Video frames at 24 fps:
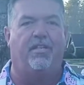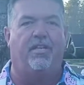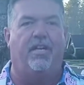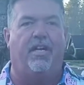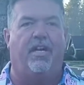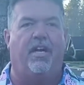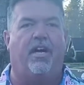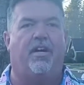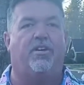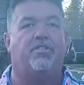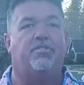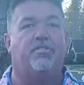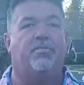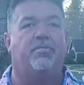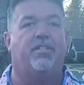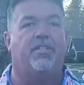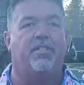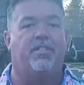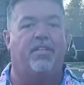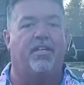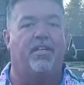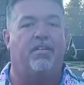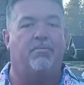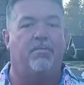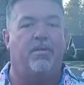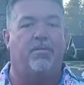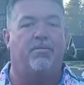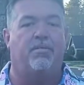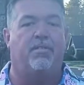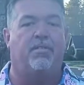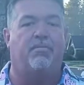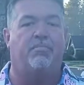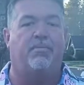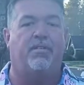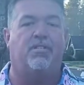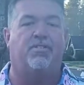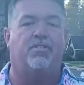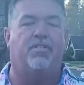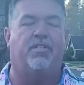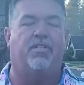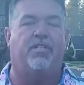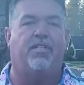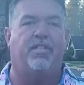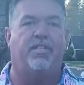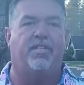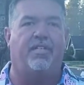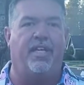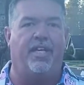I also wanna take a moment to make sure that I
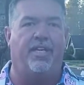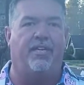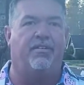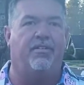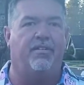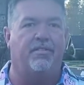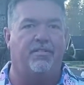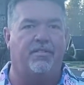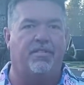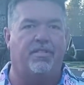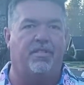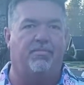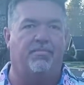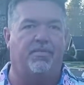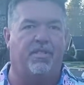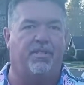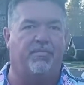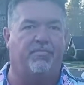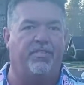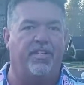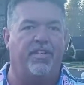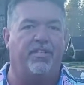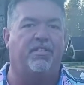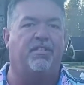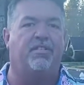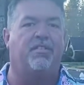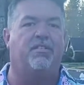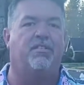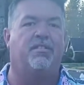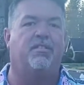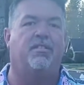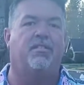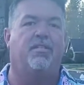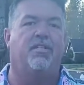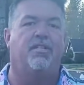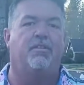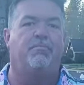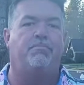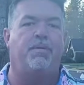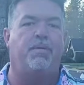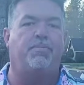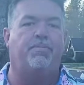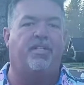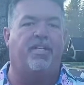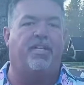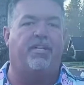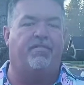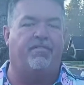thank some of the vendors,
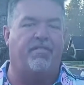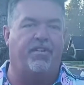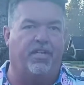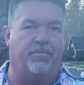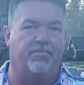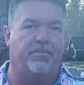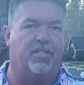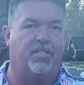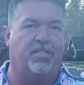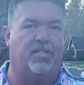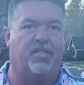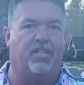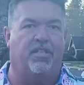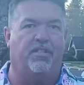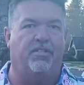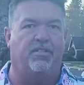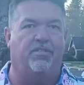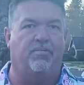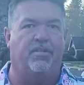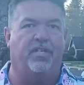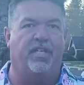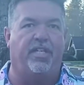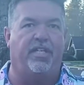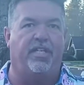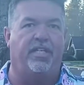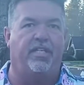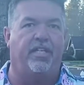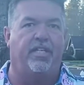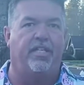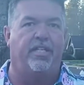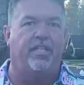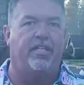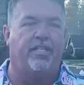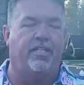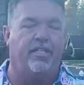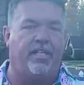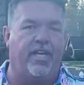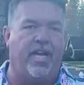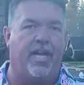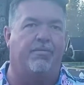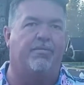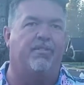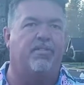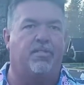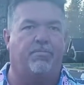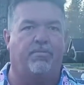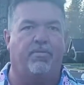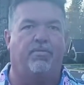people that have helped us along the way, Gamma
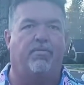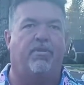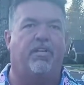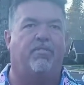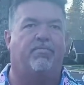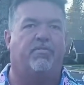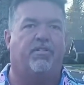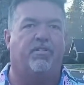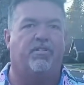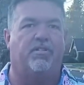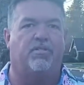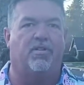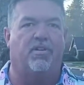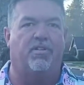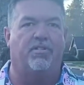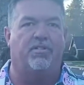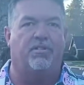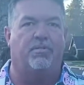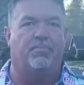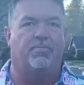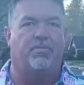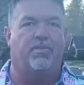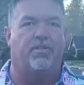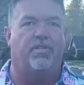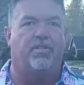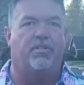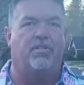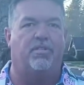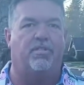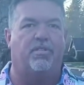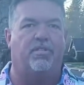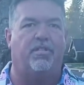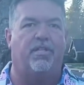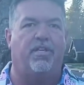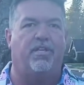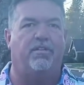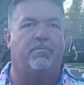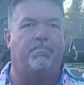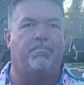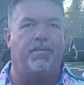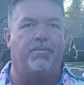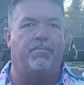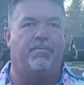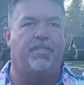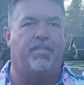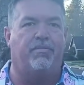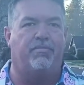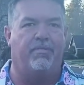has been one of our strong supporters. They are
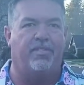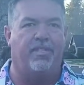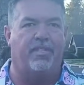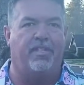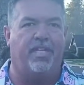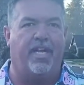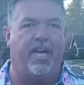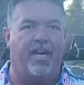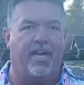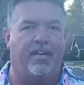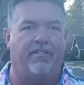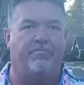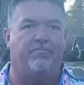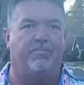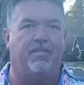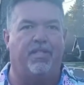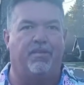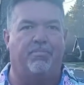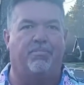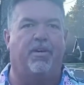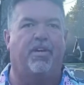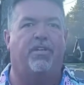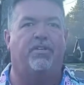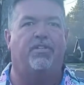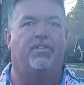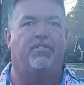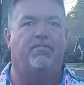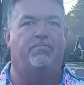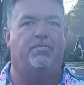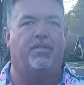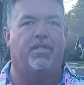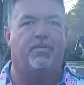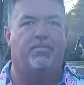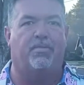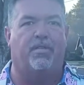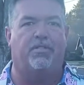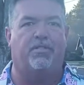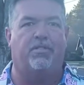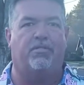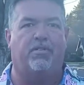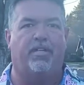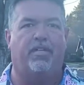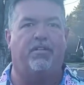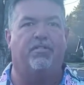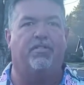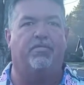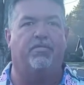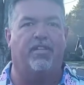people that really have been a partner of Pickleball is
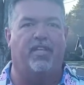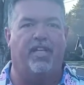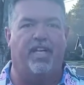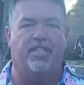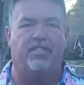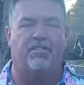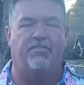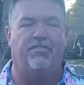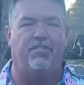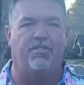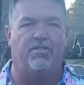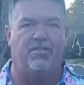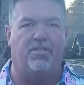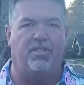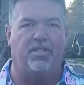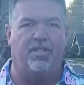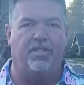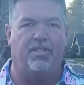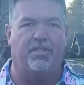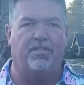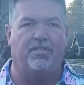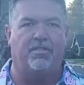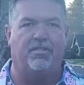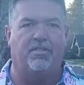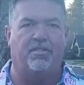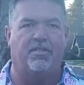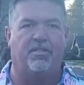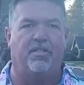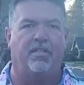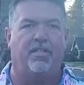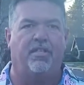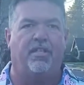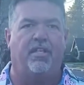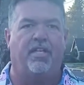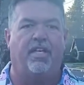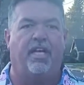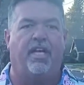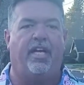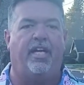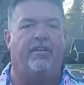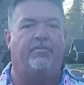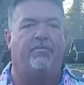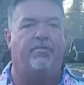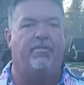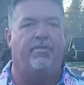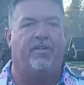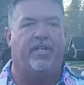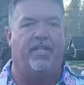Great over the last few years, and
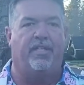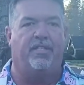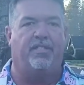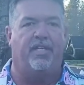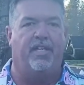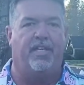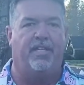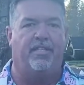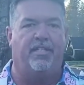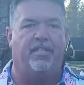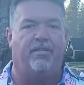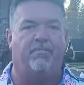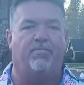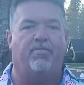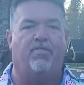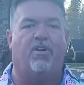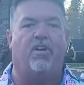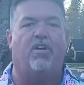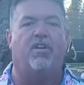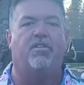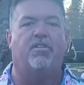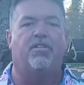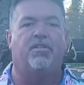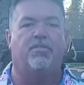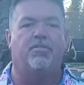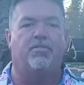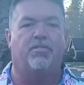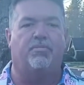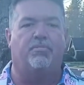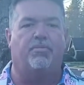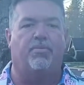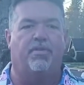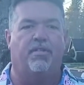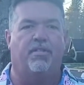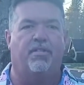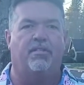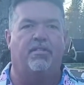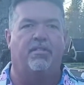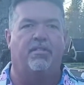we want to thank them for all of their support.